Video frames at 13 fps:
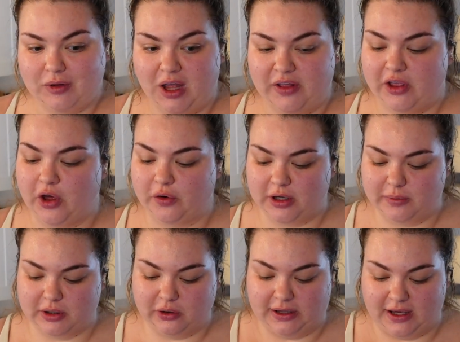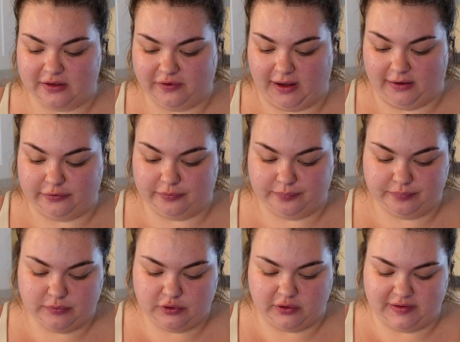And the yogurt one only has five.
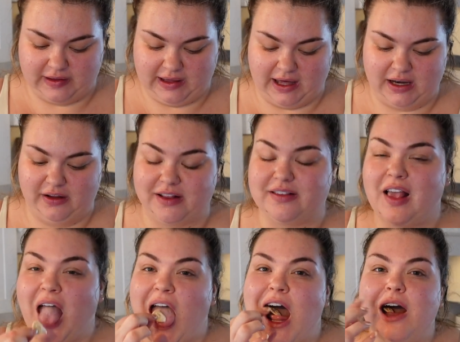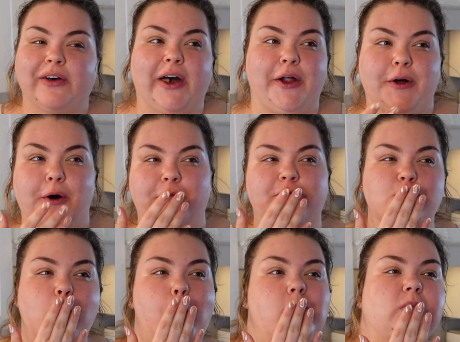So it's like kind of, it's kind of
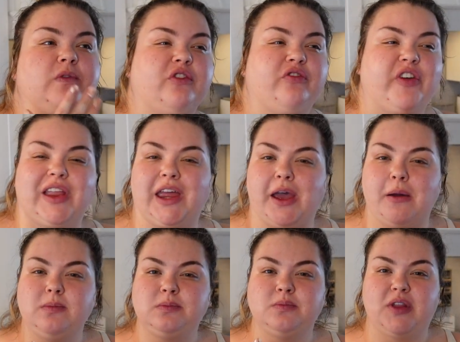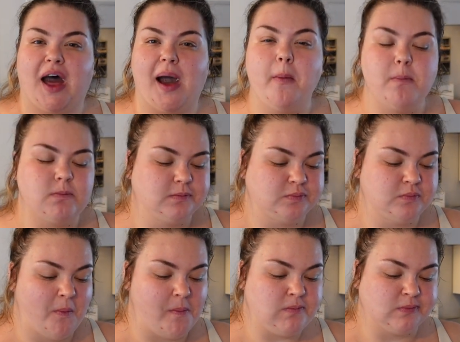fulfilling that.
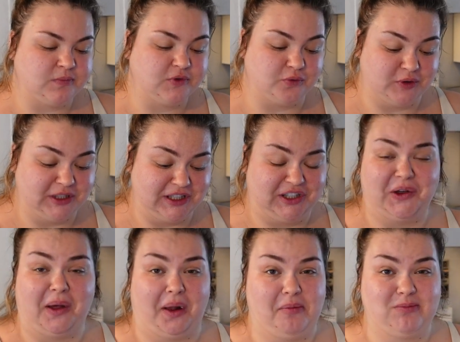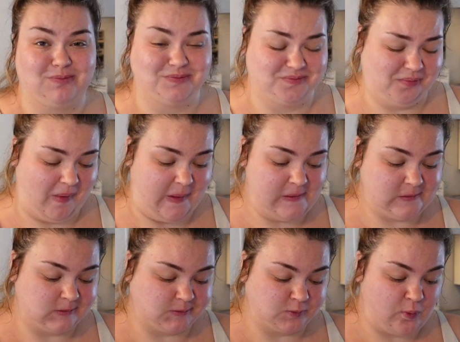It's really good.
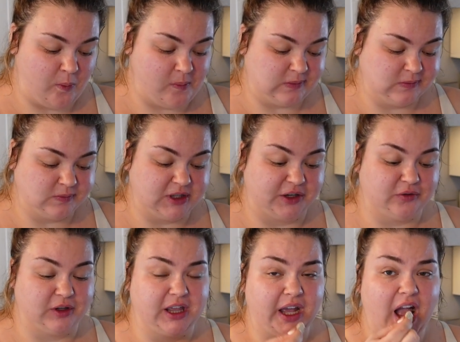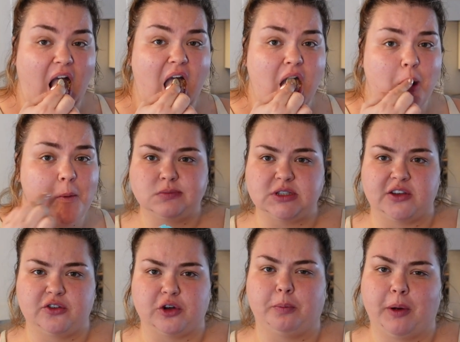Like really?
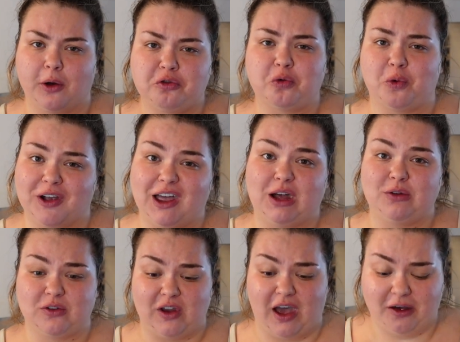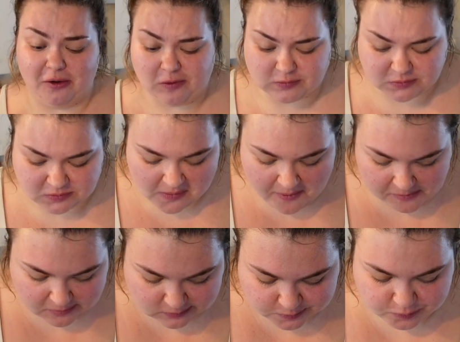Nice little post-workout snack.
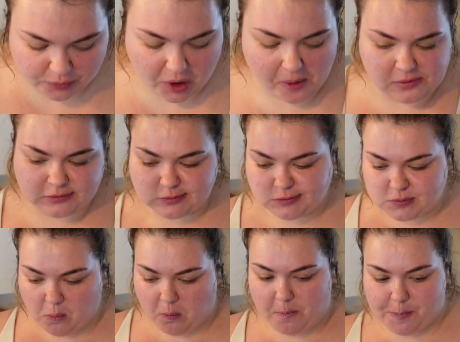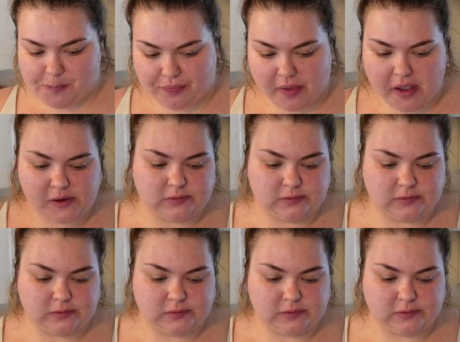Mmm.